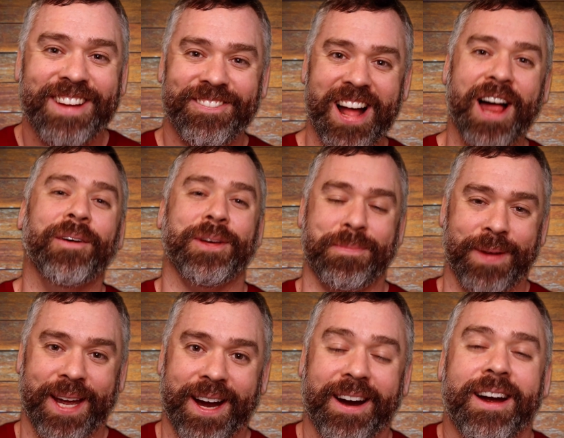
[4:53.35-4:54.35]
Follow with me
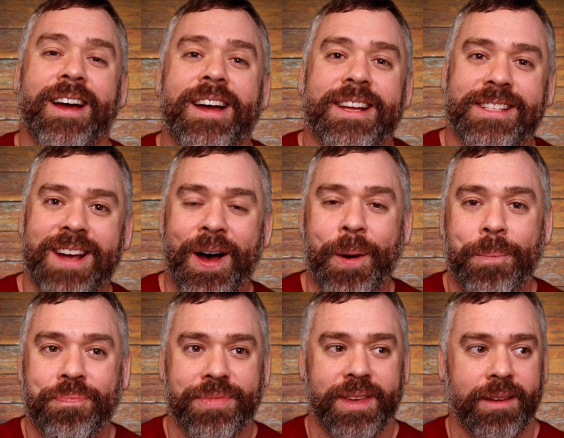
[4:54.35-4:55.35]
here. So
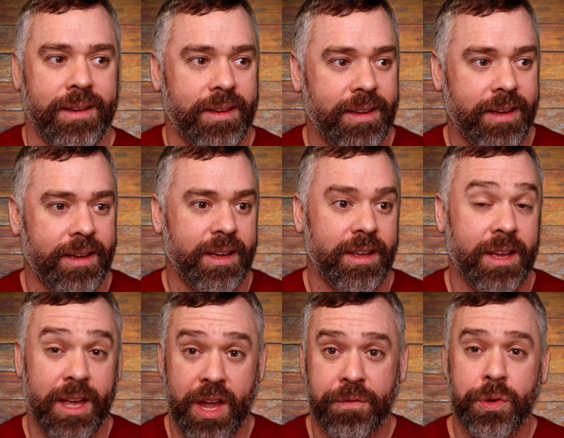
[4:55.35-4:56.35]

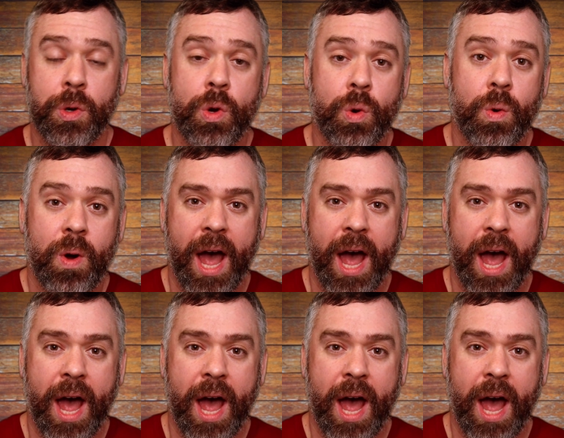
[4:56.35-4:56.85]
if you